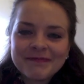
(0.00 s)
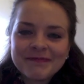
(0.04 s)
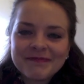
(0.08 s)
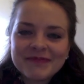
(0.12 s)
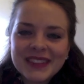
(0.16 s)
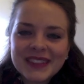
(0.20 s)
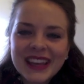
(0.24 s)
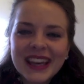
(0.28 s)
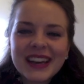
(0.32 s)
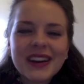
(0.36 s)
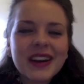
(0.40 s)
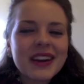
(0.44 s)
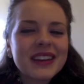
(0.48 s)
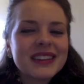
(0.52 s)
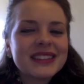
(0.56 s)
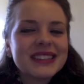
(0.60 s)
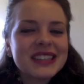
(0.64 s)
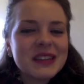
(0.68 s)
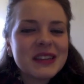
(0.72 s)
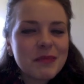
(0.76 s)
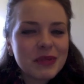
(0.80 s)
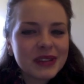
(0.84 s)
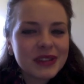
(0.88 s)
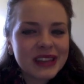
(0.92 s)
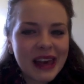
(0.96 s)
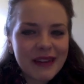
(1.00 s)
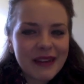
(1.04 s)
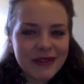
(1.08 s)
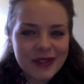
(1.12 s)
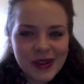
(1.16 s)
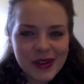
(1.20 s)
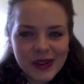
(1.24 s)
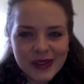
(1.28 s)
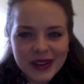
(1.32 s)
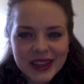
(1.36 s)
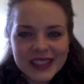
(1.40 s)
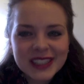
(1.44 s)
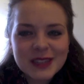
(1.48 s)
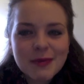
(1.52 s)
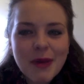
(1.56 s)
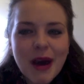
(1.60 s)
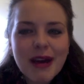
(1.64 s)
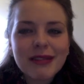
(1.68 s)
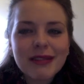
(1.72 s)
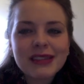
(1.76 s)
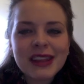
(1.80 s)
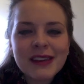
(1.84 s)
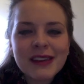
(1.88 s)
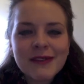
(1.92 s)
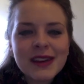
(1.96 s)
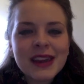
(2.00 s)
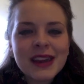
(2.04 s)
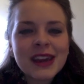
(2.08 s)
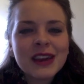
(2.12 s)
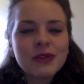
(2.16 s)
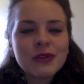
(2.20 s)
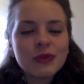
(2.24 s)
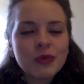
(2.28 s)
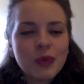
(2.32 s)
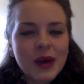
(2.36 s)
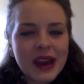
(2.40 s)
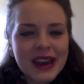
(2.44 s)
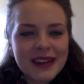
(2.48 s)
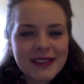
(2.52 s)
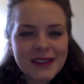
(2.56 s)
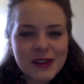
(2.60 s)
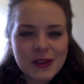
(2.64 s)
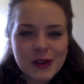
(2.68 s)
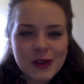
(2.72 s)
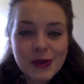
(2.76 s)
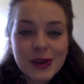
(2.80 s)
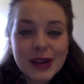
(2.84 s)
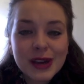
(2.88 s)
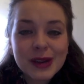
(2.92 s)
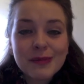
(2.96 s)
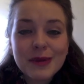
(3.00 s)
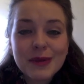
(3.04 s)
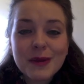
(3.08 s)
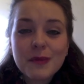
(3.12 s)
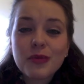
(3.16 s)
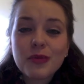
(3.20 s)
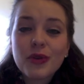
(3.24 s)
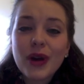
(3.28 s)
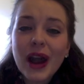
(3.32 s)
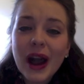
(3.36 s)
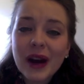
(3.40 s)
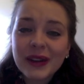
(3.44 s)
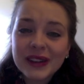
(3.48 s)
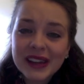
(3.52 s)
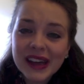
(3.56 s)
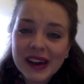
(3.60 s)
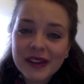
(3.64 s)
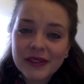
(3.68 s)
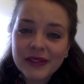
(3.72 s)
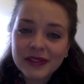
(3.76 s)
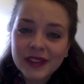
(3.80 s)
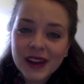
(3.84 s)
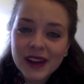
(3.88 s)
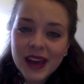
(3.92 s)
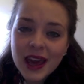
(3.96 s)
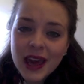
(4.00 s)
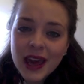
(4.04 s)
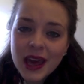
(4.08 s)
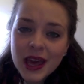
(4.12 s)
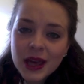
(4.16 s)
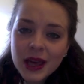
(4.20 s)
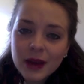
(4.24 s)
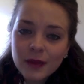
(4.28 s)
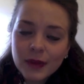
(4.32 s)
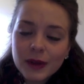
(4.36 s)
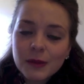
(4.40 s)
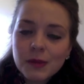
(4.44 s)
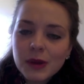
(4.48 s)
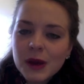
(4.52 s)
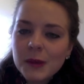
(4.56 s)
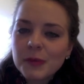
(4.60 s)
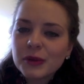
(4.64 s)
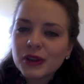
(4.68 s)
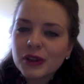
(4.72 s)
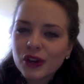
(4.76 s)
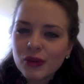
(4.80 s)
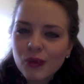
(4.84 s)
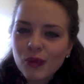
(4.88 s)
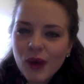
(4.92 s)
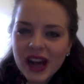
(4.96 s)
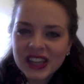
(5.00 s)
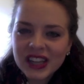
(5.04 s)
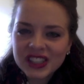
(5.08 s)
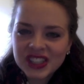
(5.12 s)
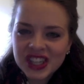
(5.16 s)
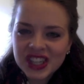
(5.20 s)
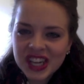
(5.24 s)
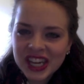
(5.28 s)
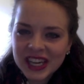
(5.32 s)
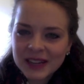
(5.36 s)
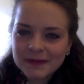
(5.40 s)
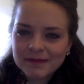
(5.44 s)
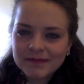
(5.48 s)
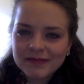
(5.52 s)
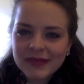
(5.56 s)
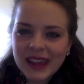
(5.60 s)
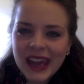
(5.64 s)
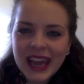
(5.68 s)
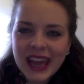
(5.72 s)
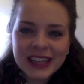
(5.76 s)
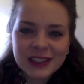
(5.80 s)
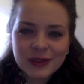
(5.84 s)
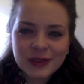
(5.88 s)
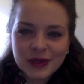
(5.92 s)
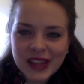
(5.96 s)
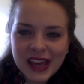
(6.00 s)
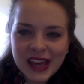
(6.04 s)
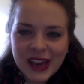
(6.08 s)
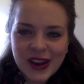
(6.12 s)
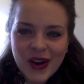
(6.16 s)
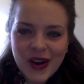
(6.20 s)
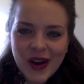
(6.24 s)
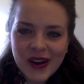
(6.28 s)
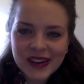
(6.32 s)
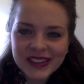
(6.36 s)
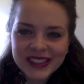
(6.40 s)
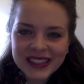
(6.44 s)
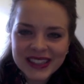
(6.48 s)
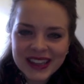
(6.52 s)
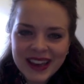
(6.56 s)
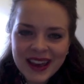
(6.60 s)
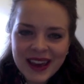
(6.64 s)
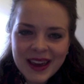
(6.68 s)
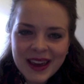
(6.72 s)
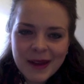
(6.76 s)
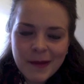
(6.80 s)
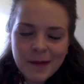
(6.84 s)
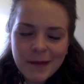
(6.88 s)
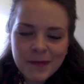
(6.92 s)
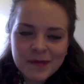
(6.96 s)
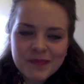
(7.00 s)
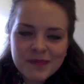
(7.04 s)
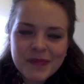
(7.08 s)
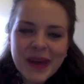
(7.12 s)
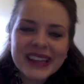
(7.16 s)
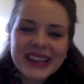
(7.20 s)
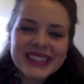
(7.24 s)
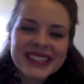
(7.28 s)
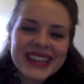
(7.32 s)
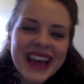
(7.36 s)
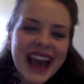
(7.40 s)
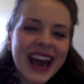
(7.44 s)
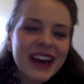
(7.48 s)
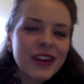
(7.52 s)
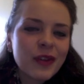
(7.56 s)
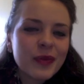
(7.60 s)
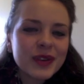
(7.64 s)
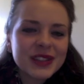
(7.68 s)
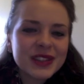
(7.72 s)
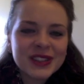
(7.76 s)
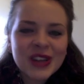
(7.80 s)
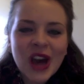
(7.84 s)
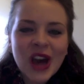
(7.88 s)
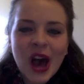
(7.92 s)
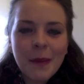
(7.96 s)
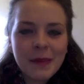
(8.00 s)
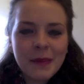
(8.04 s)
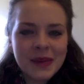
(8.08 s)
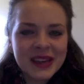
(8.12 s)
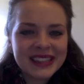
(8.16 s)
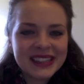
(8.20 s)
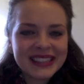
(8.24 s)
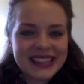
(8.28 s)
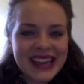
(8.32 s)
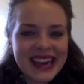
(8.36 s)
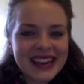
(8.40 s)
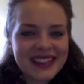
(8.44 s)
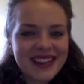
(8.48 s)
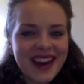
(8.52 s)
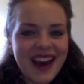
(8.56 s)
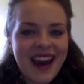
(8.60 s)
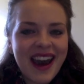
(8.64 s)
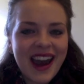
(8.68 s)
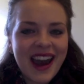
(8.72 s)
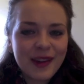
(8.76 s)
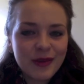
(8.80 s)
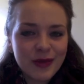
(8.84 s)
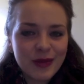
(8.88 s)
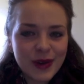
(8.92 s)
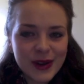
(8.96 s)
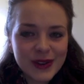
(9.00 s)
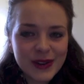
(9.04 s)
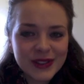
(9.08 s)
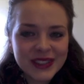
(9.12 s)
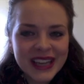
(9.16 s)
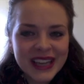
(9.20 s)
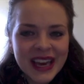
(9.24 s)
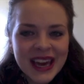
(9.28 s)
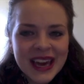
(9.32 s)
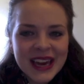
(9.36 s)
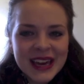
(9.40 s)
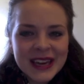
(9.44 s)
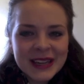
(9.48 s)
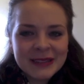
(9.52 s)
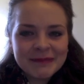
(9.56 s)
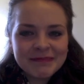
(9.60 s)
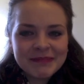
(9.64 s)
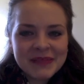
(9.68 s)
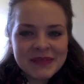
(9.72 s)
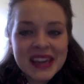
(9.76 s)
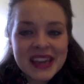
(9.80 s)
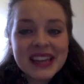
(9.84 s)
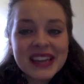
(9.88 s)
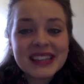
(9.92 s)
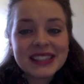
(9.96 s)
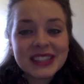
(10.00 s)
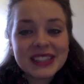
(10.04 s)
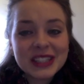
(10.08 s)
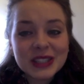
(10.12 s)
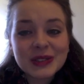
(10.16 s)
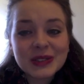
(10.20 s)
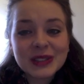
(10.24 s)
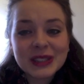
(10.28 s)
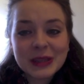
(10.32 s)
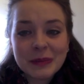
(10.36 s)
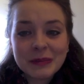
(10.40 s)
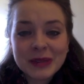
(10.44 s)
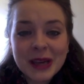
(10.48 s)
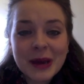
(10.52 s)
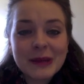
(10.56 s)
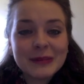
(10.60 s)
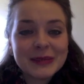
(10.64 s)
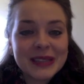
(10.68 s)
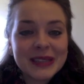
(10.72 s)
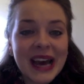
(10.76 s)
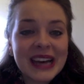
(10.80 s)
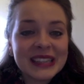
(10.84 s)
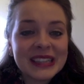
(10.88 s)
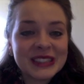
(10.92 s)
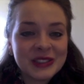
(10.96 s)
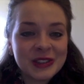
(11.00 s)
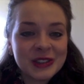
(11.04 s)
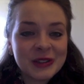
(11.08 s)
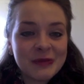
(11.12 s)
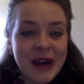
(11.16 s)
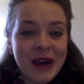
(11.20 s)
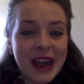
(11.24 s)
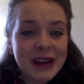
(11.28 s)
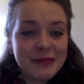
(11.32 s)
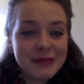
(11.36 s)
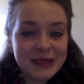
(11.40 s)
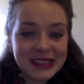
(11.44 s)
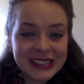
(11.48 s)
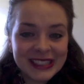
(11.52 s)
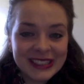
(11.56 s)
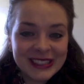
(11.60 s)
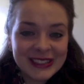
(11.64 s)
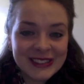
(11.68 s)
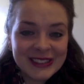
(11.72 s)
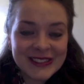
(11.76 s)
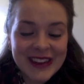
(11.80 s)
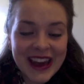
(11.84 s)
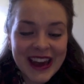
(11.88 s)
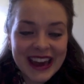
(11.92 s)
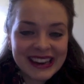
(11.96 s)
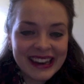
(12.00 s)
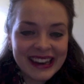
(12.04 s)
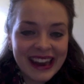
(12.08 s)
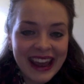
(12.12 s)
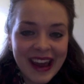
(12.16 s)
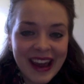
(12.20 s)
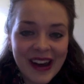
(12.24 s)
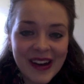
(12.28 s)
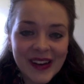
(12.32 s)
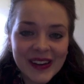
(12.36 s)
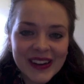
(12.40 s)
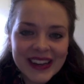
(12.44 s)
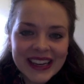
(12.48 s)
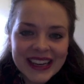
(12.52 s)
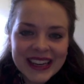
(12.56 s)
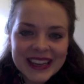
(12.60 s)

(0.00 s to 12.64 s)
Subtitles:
Yet on a deeper level, it's about living in a way that you can be proud of, when people are watching and when they aren't. My dad always taught me to take the high road. He still sometimes has to remind me to do that now.